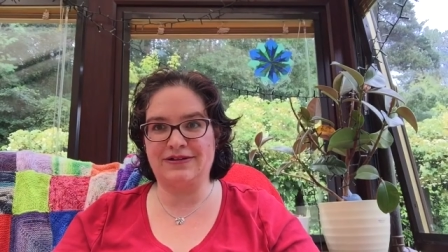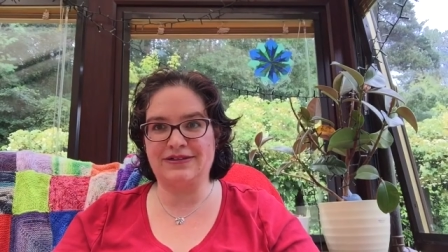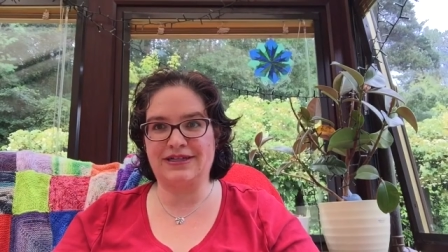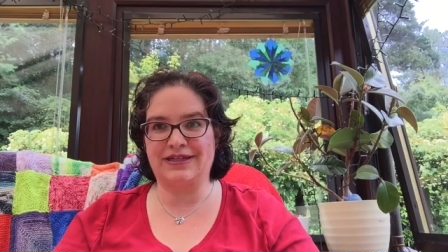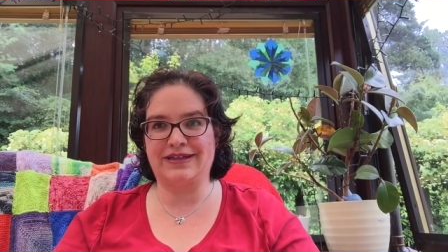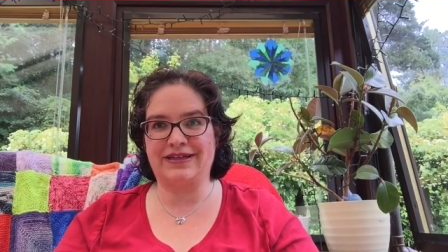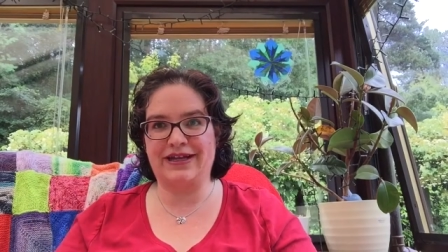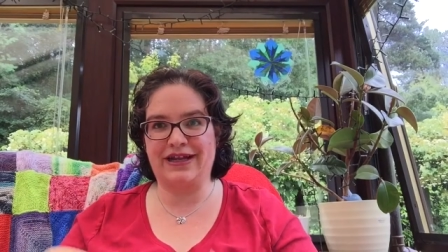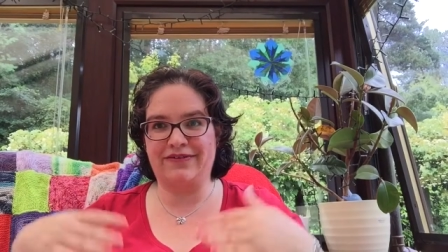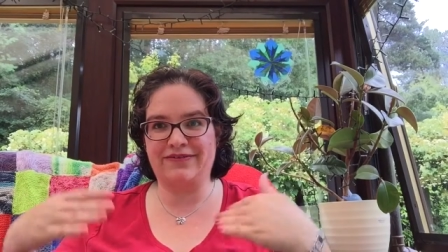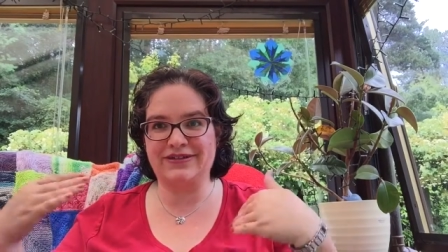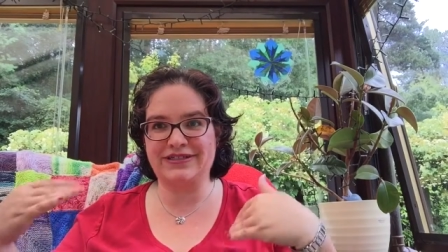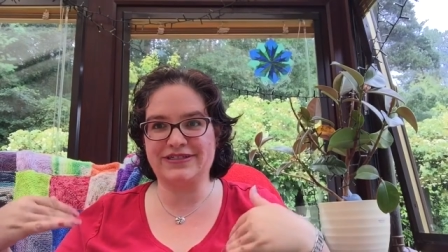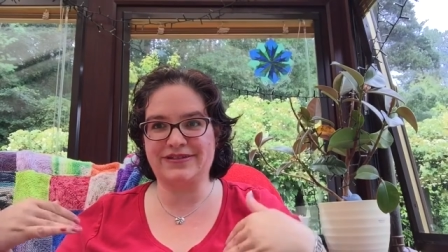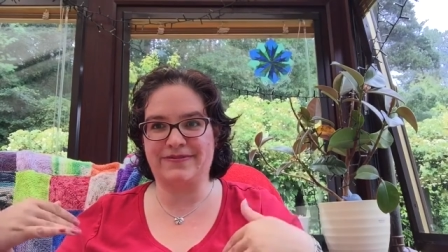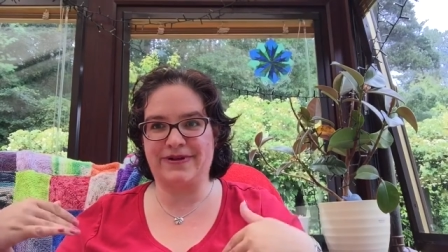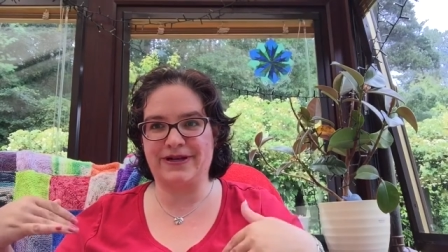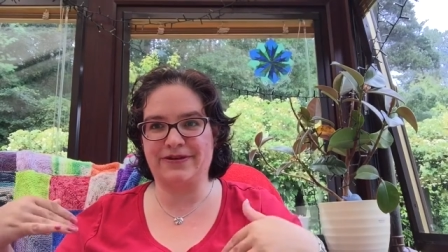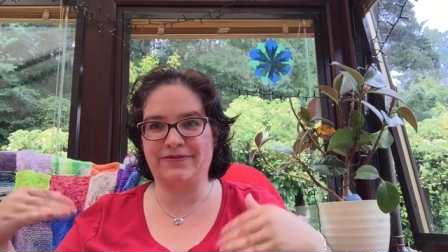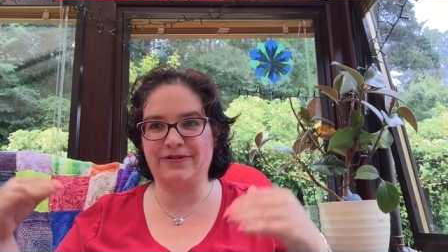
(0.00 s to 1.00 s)
and then every so
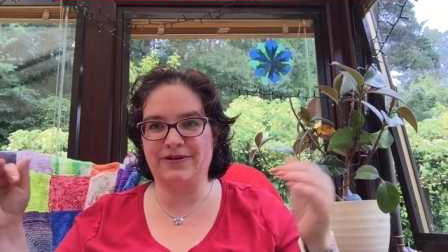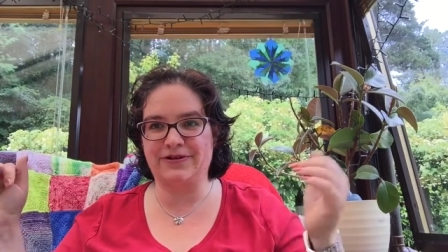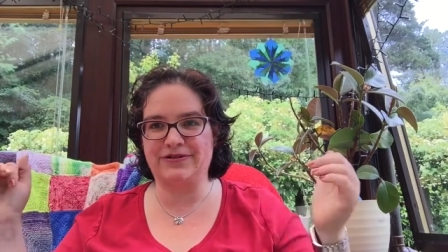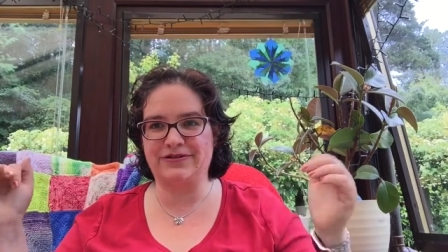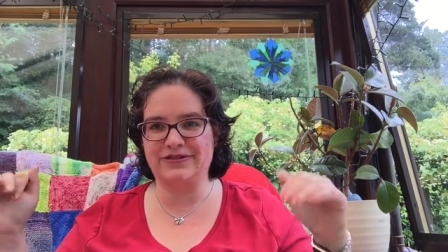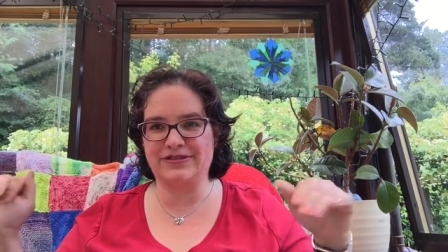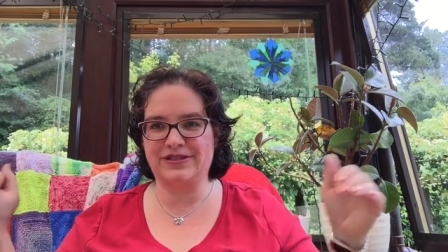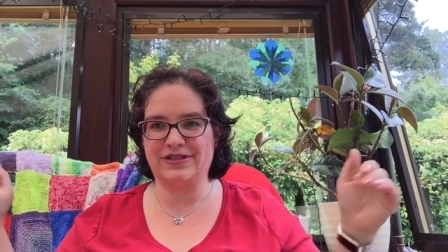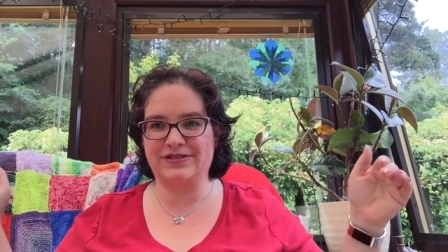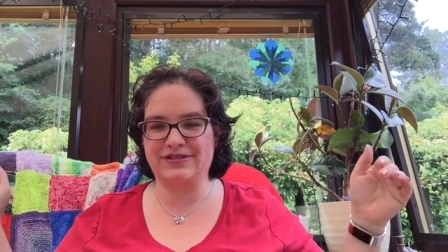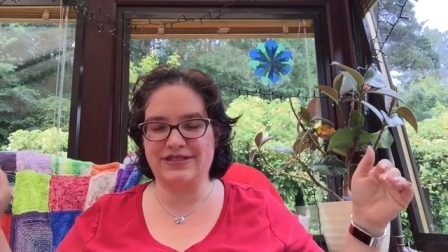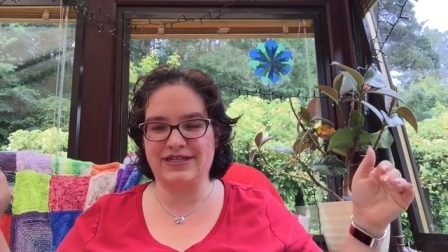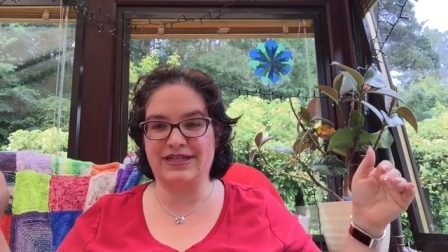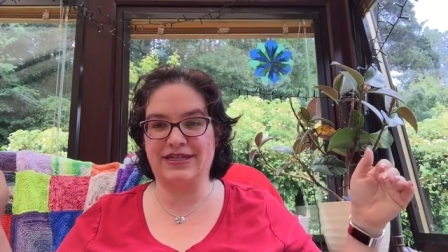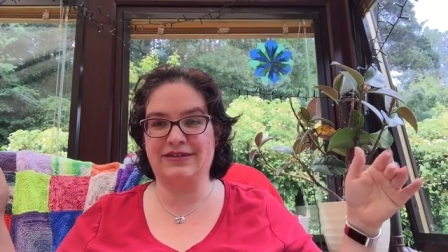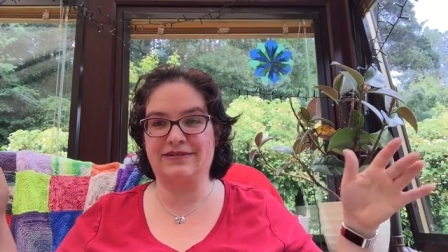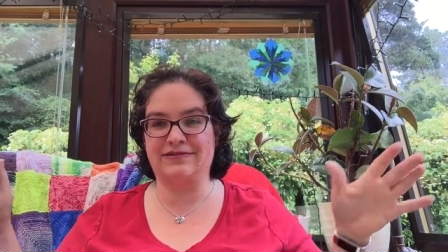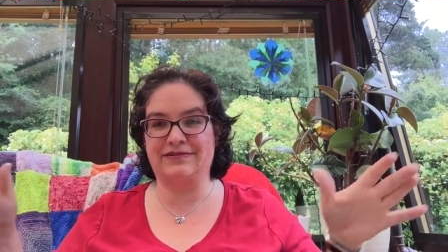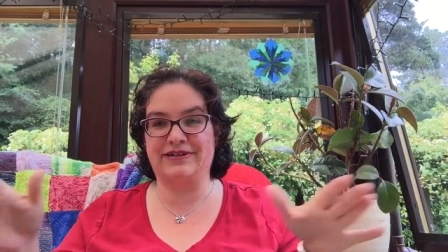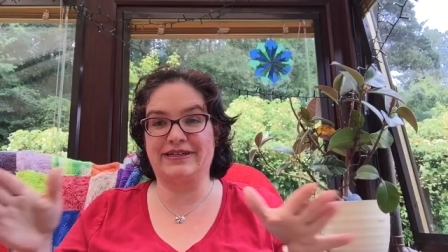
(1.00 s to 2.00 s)
many rows, there's an
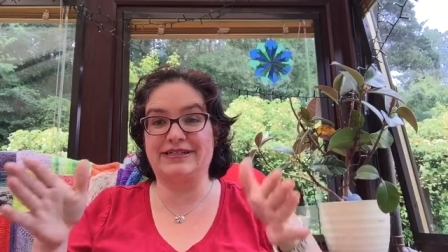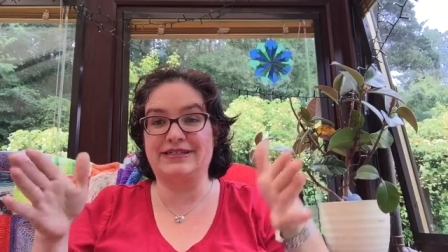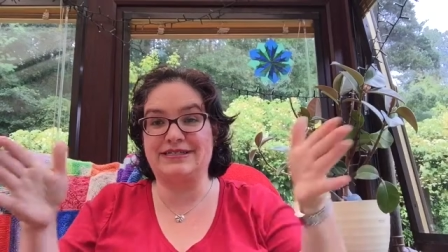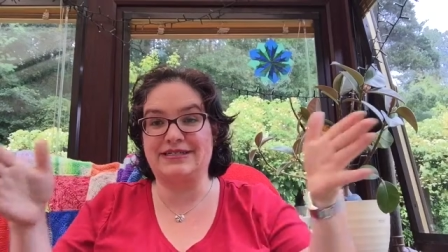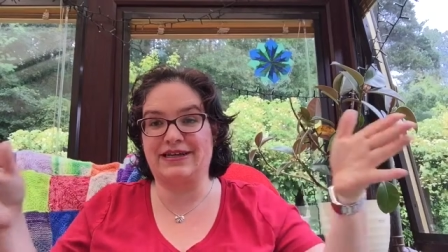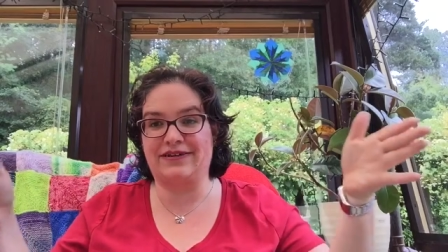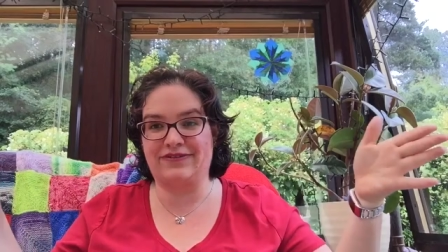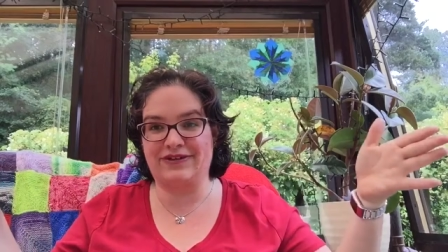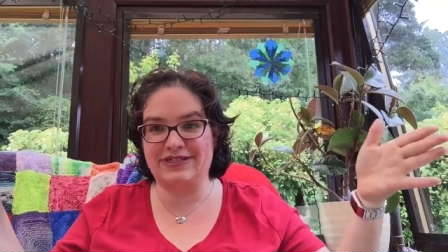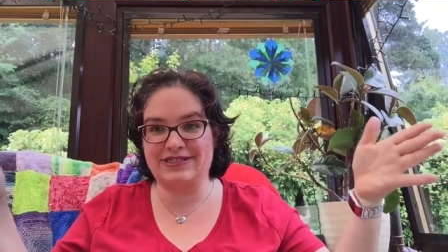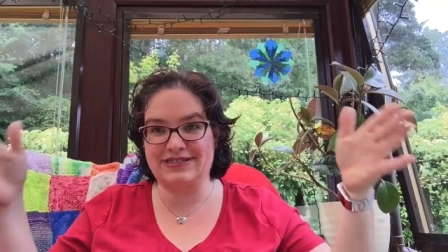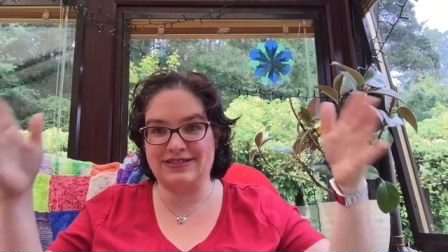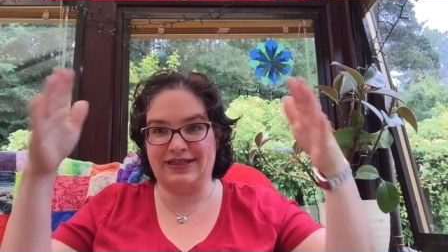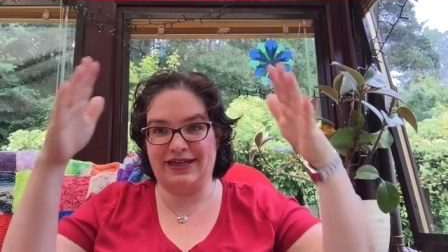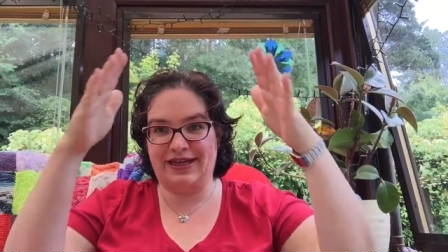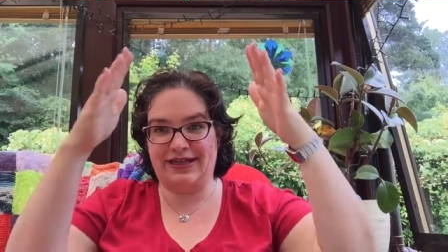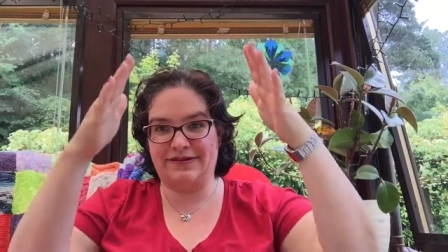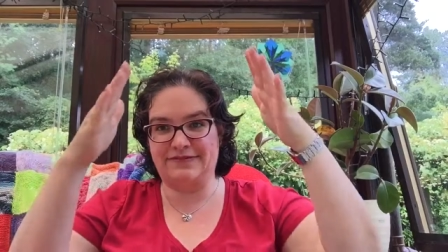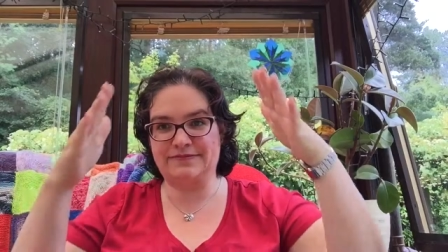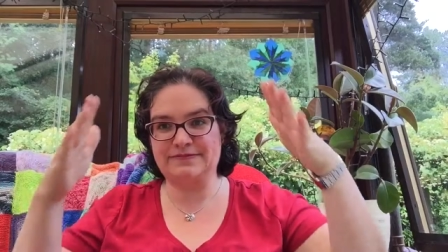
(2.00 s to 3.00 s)
increase to give it a
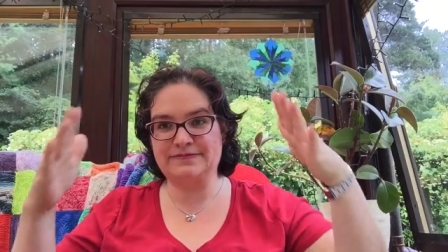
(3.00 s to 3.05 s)
slight.